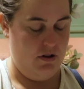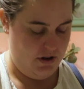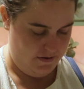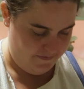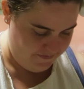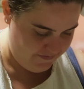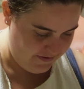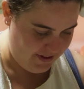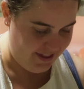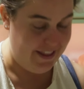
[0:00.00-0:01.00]
okay.
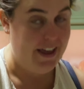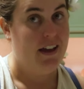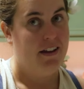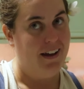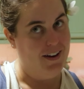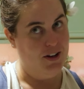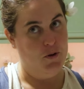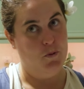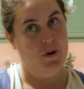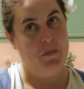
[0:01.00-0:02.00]
Had
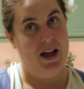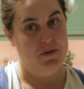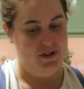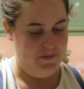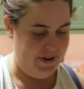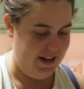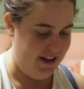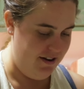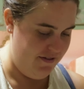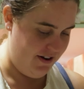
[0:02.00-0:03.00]
to work backwards in my
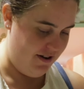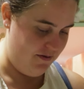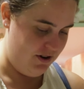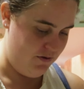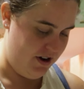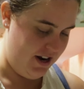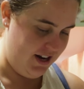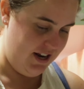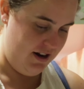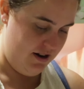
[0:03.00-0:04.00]
head to figure out which one I
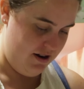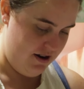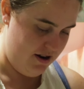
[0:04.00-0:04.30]
needed.